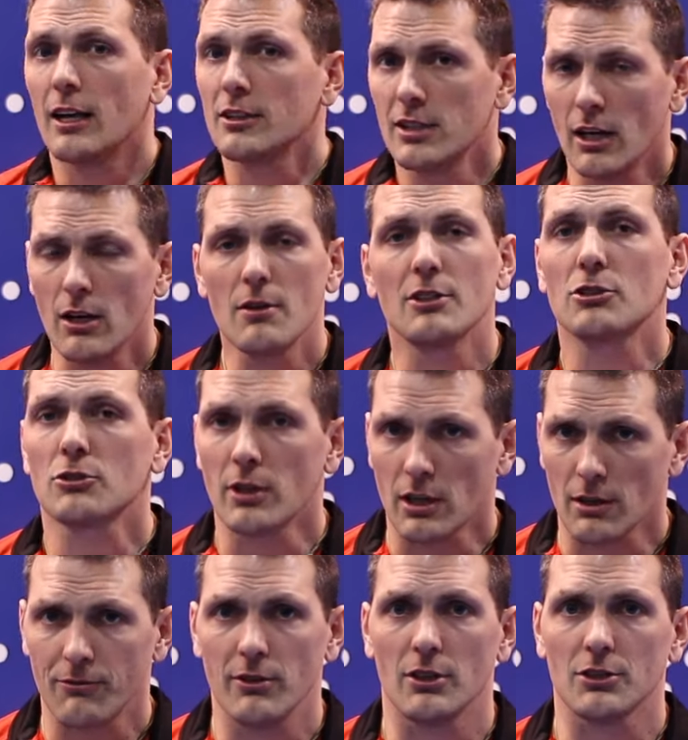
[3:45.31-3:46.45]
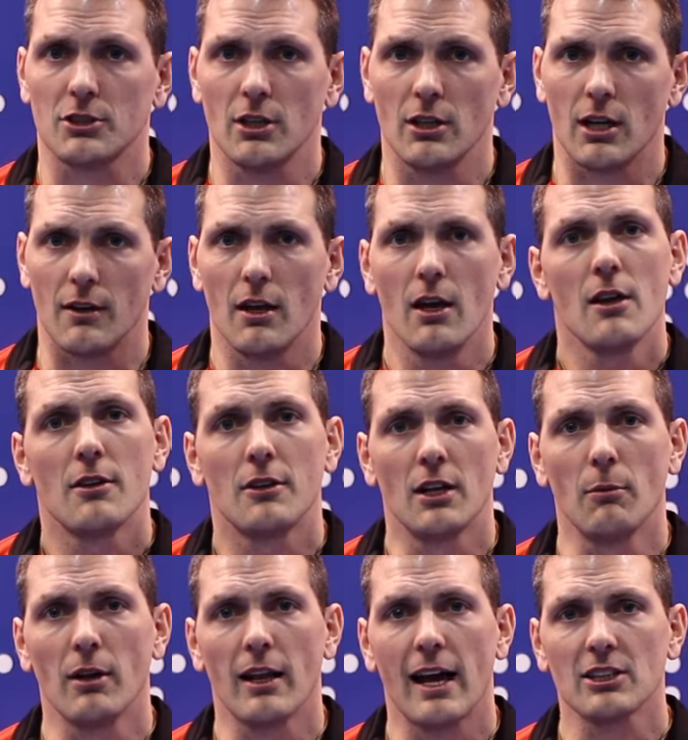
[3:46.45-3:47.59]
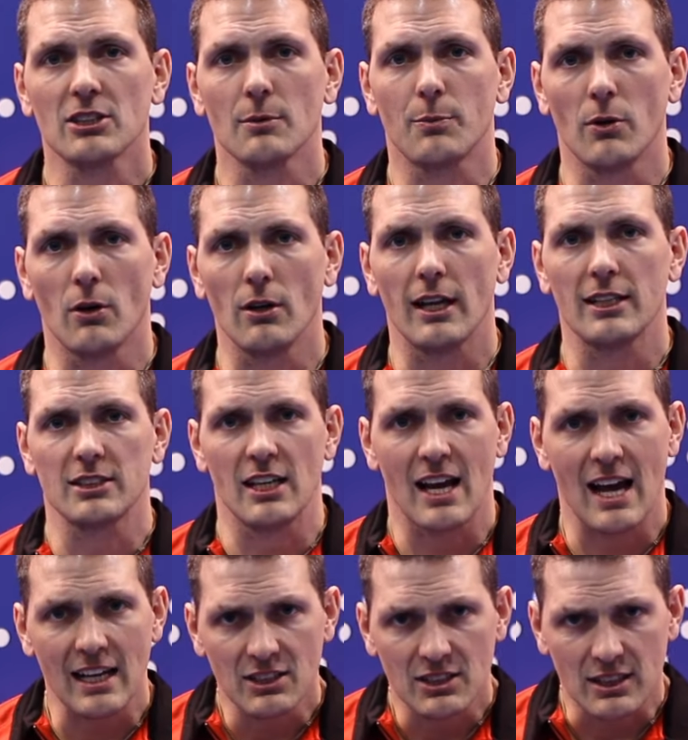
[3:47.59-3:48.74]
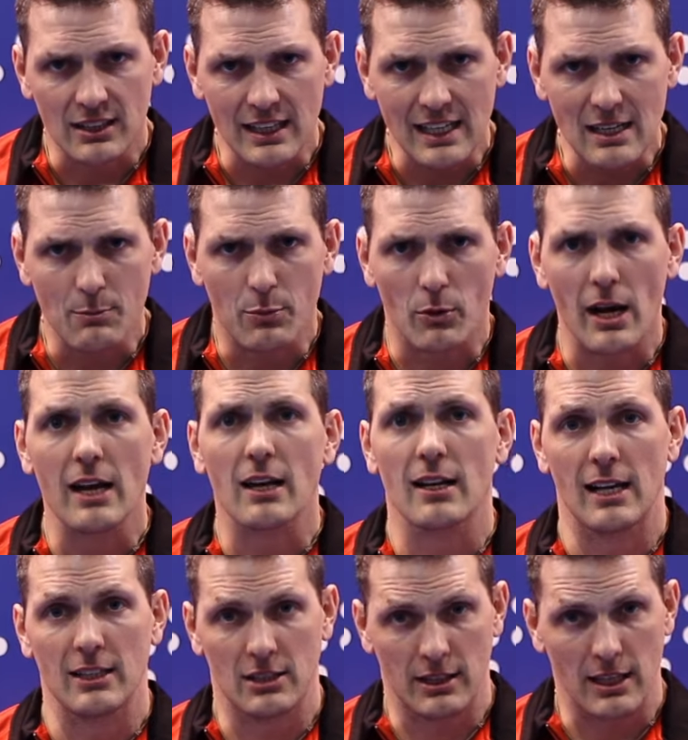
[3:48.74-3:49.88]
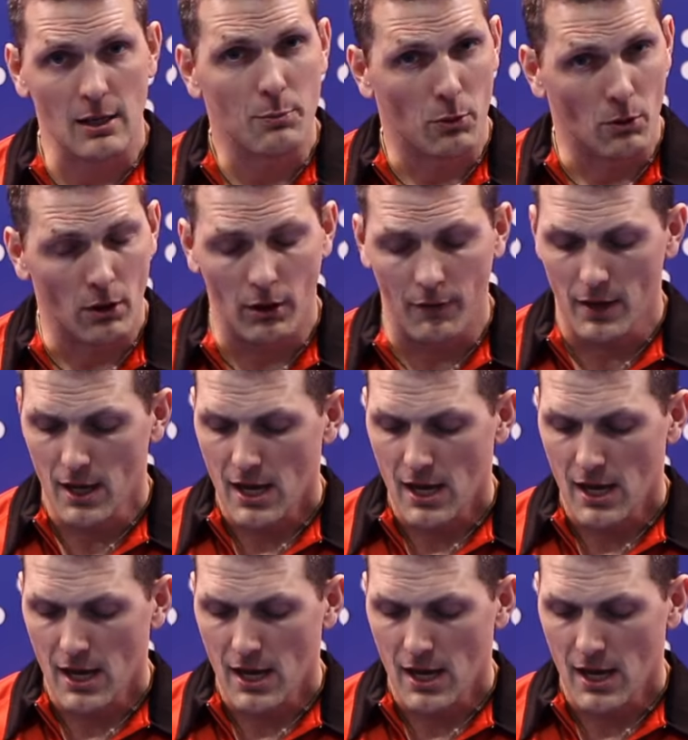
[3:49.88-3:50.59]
I tell you, this trigger feels good. The double action pull has a nice clean break, nice clean pull.